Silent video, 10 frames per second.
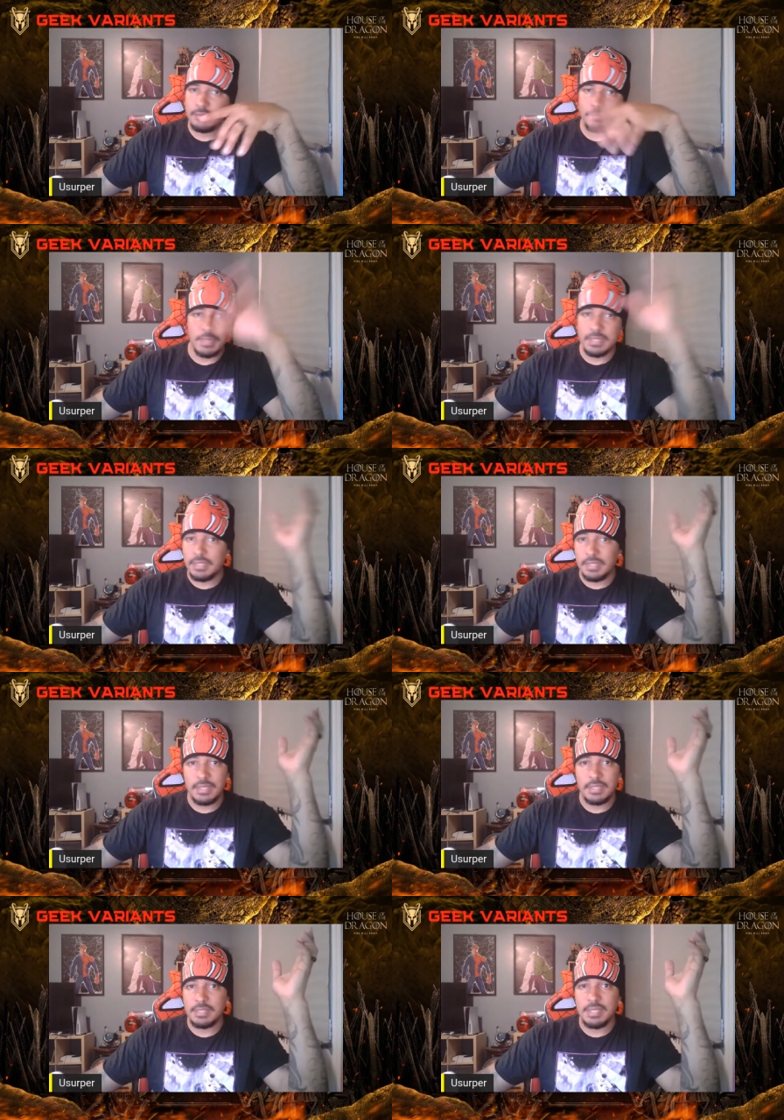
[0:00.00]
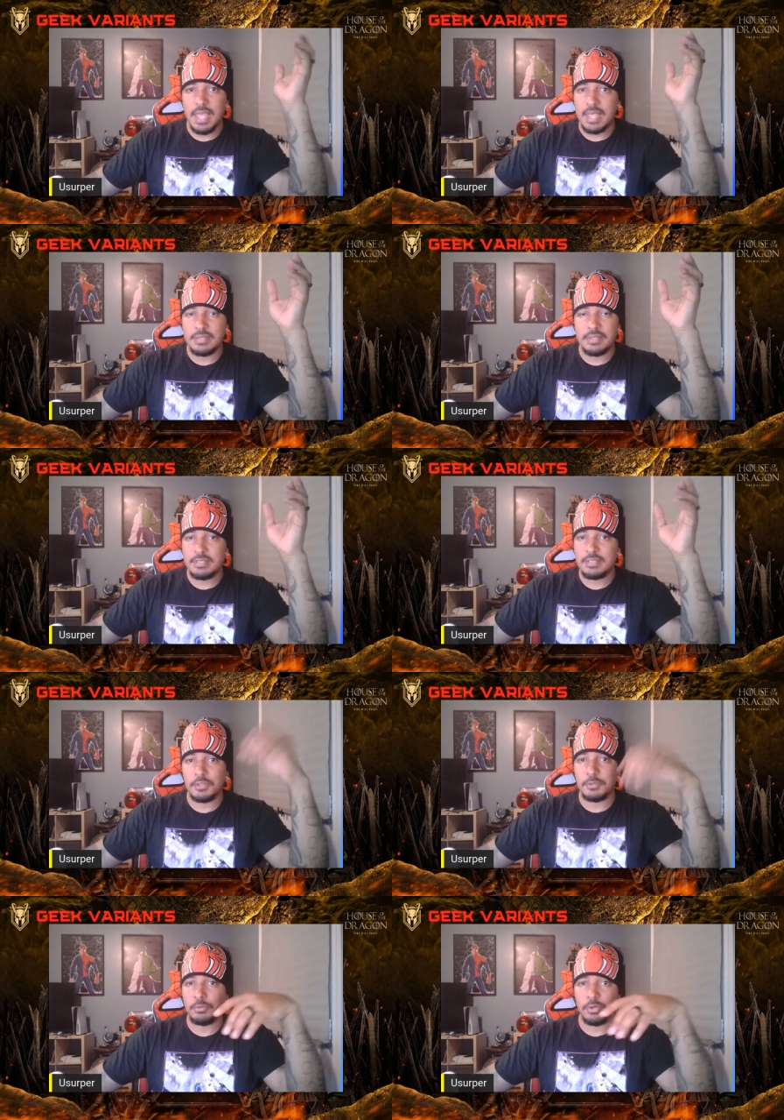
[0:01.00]
missing because he has his
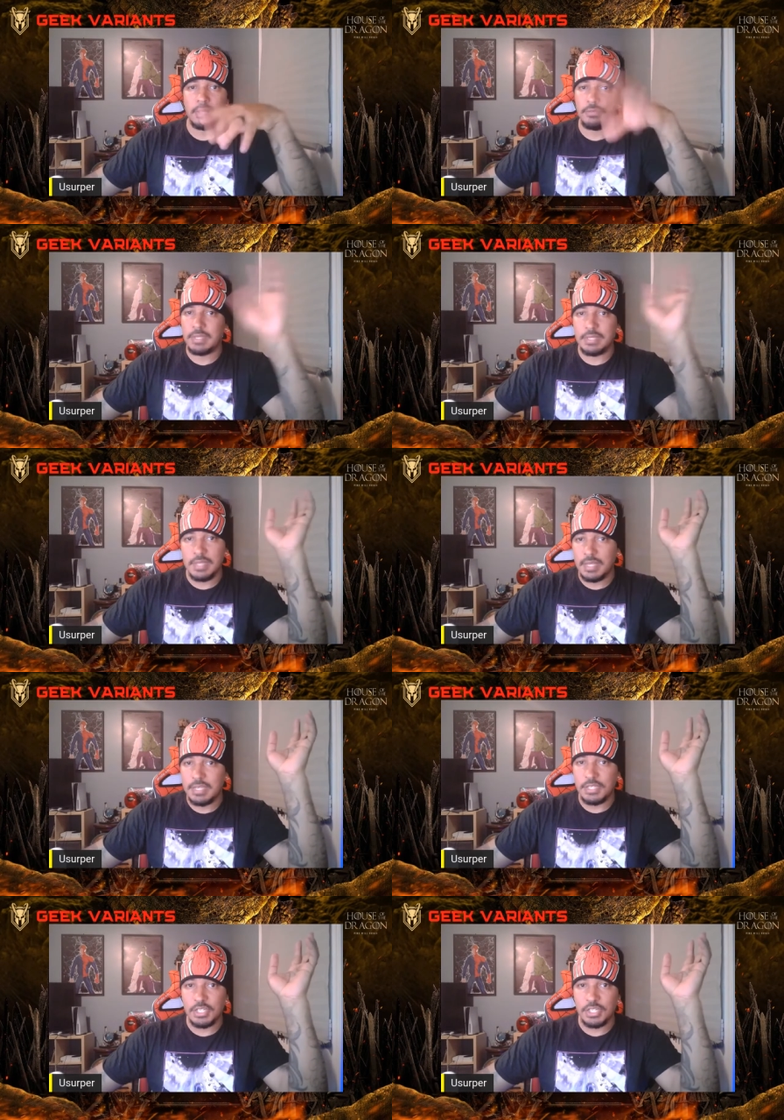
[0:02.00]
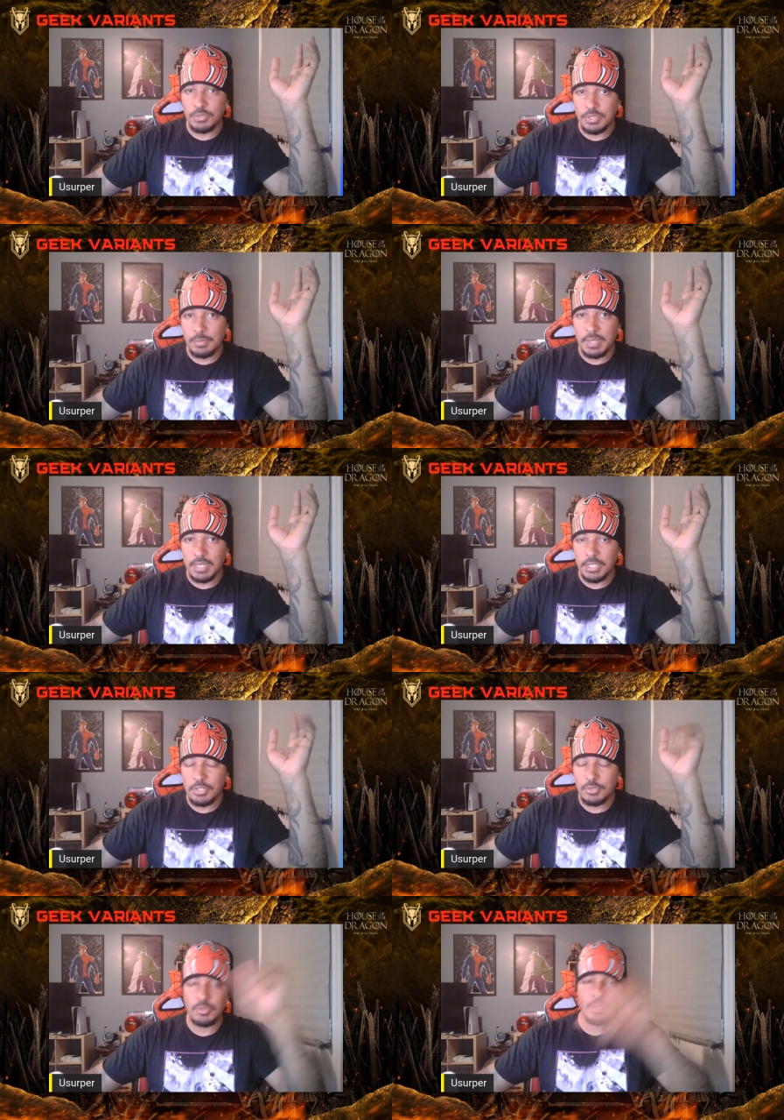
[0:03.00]
certain proclivities that he's just used to being
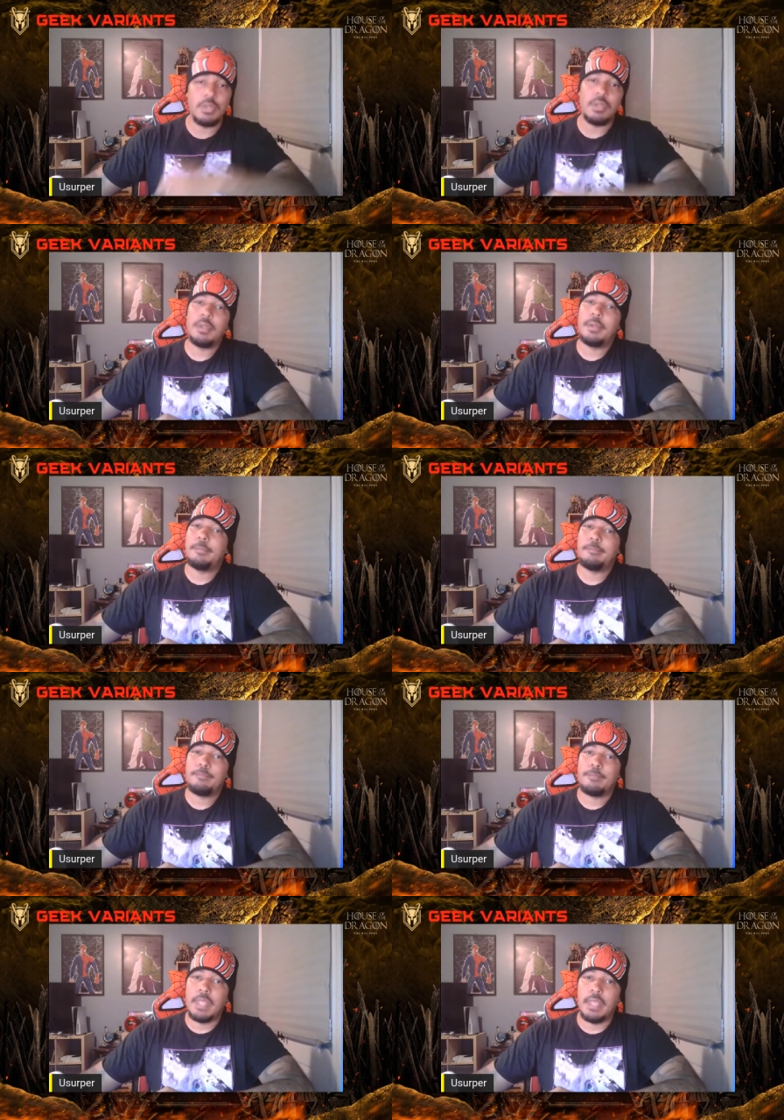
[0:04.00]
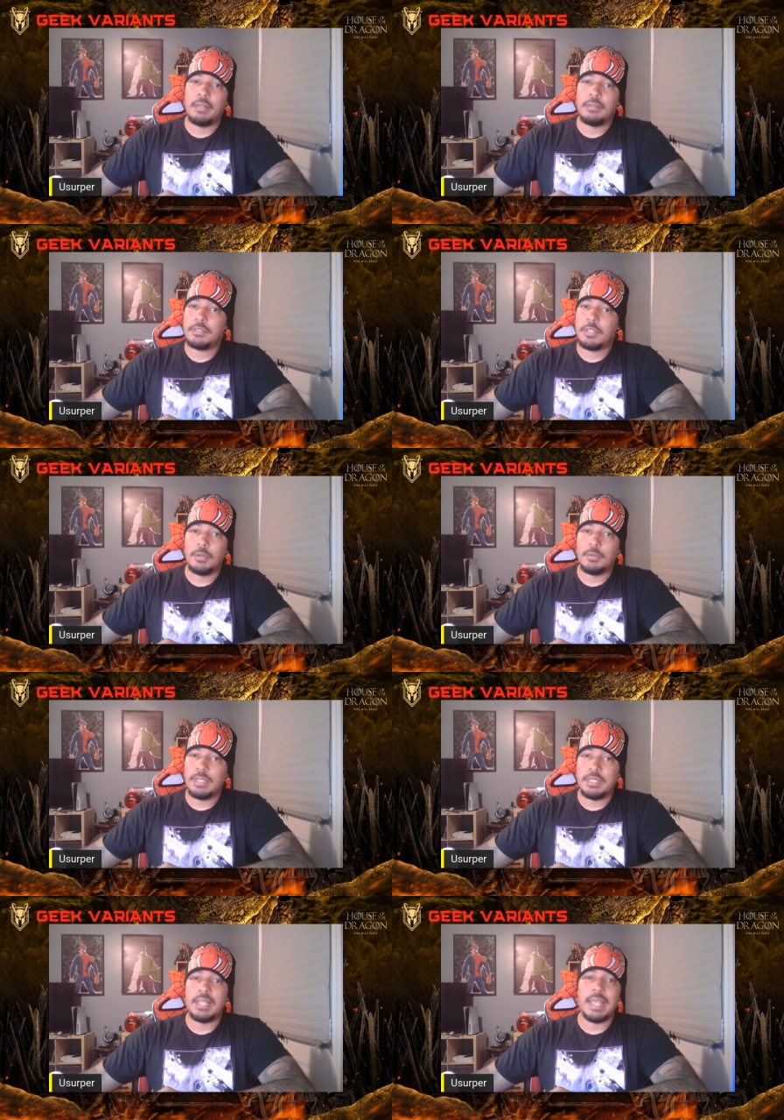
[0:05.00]
into. Yeah, so
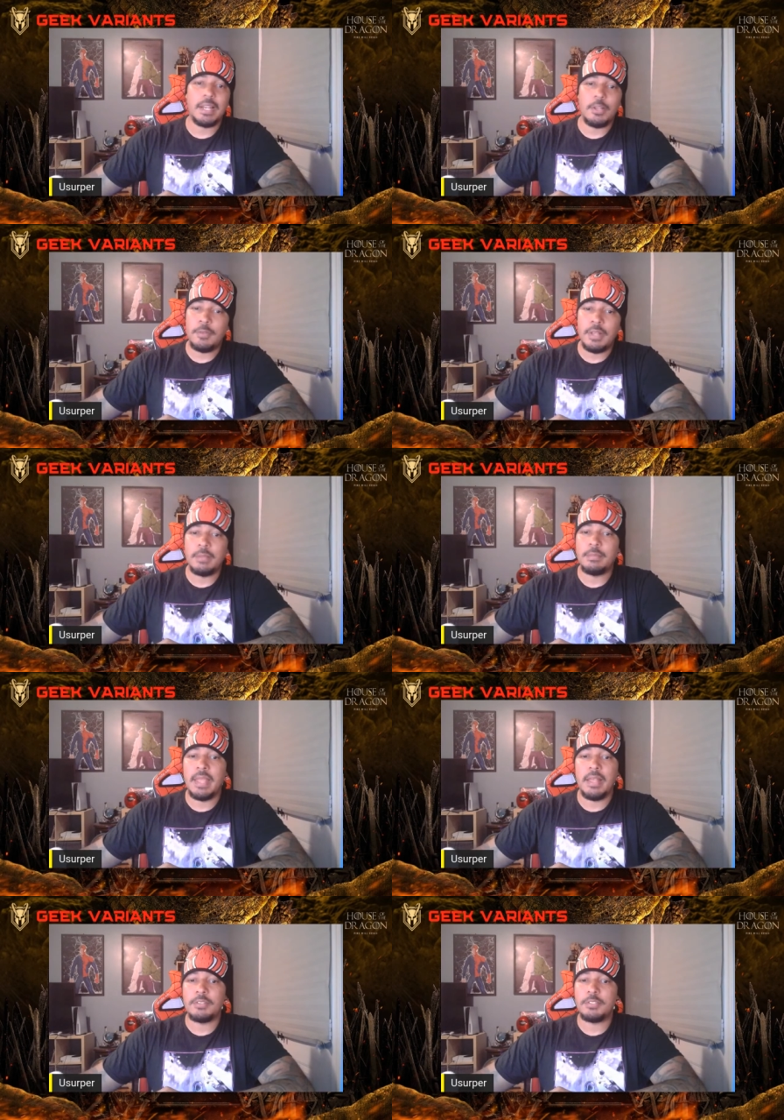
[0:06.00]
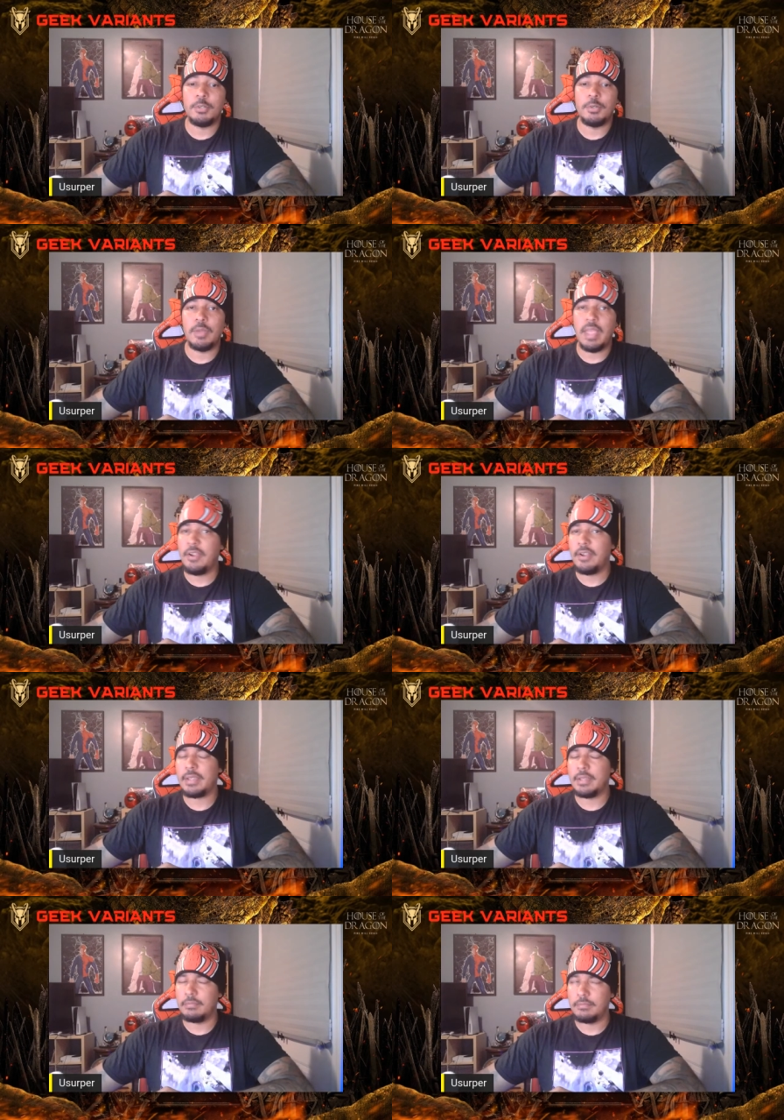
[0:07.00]
he they got to go hunt him down. So
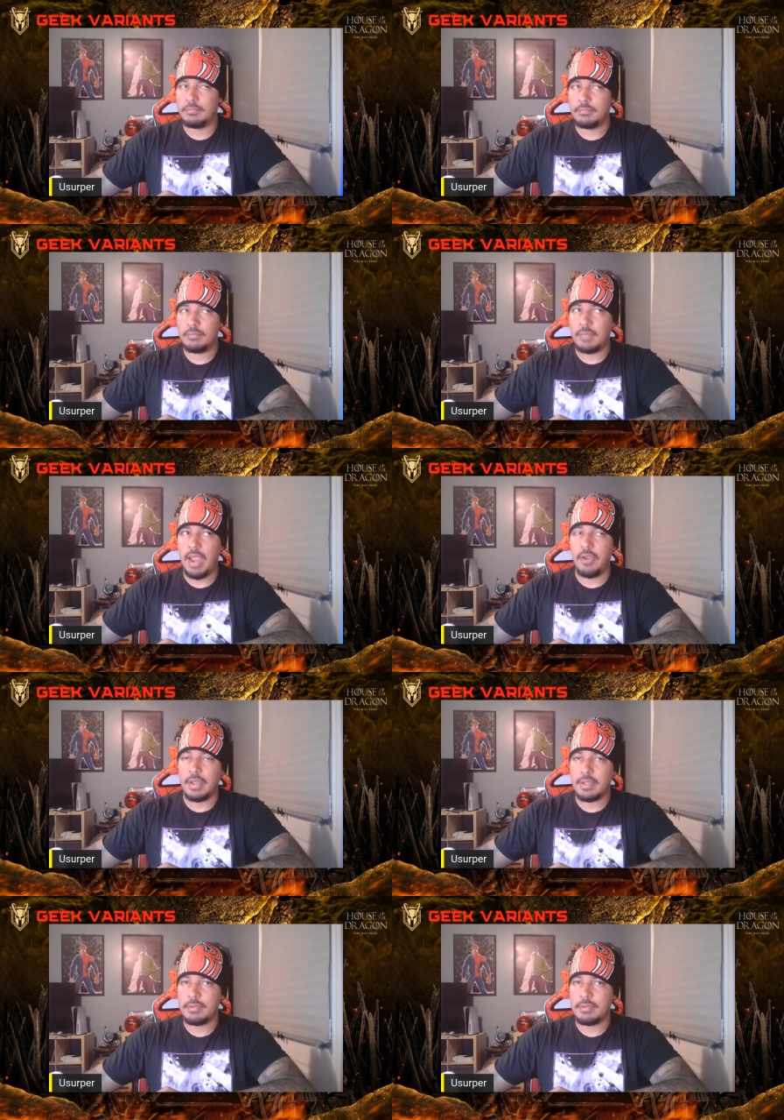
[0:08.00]
Eric and Eric,